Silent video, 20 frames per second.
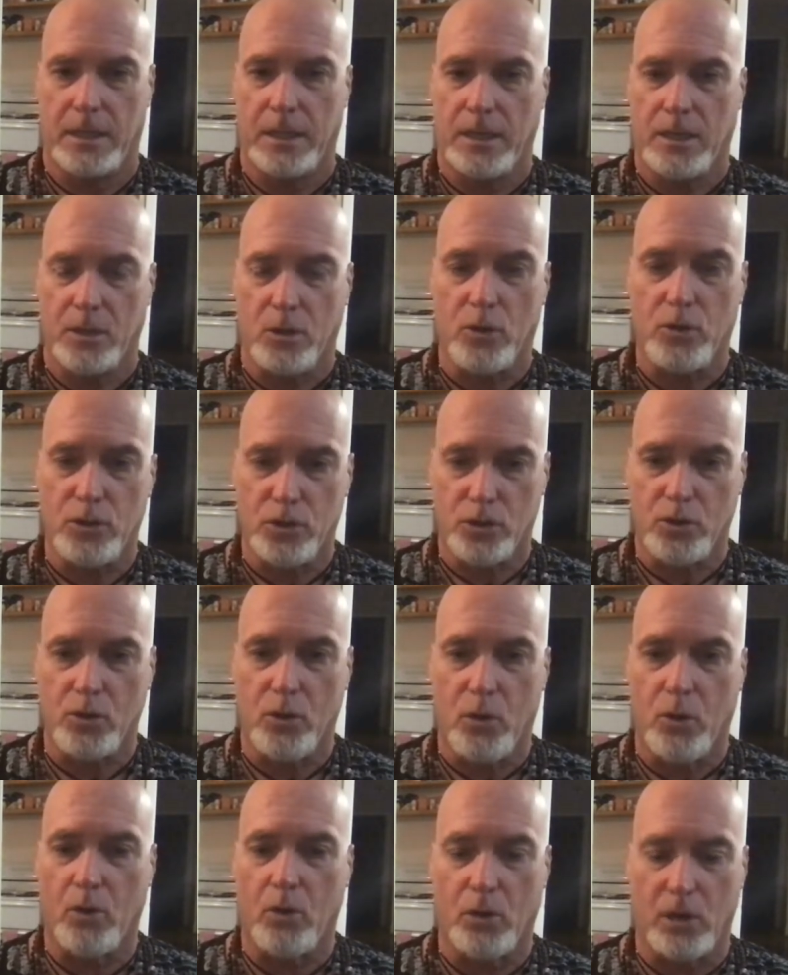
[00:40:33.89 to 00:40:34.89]
Your
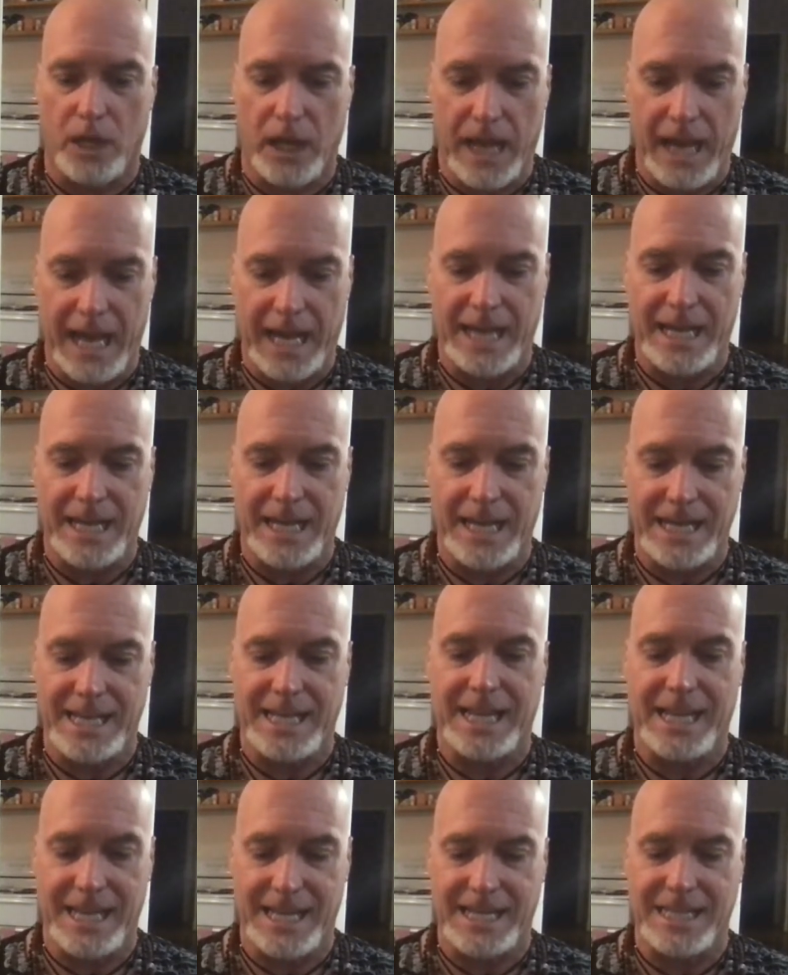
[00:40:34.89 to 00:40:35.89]
soul
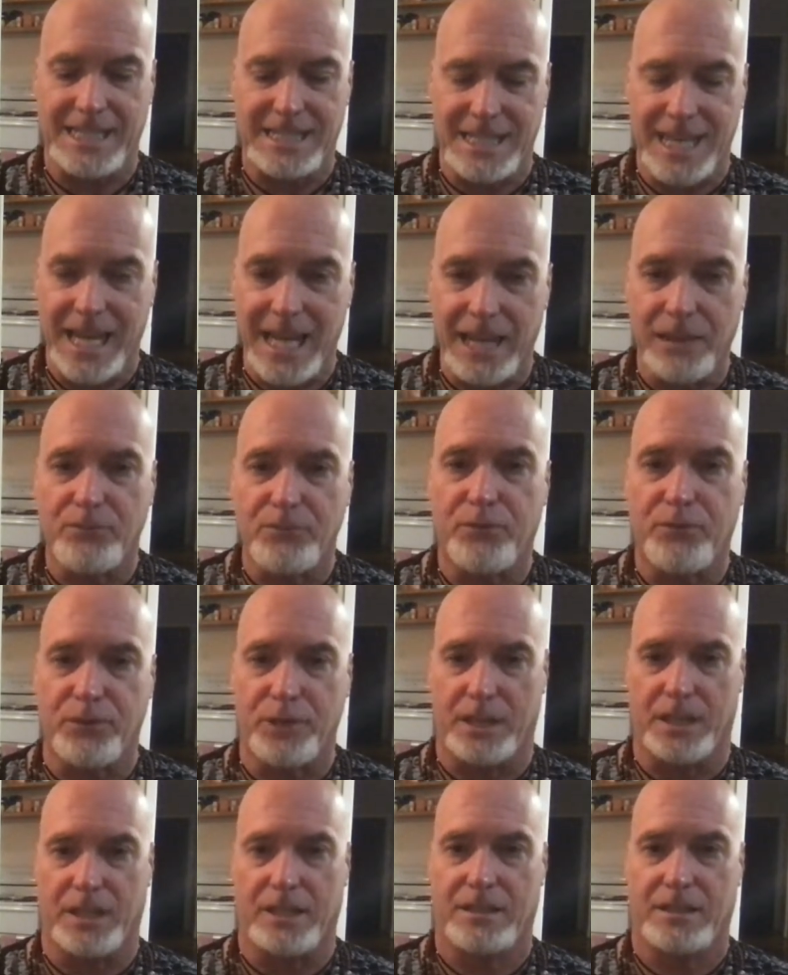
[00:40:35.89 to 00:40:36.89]
is infinite.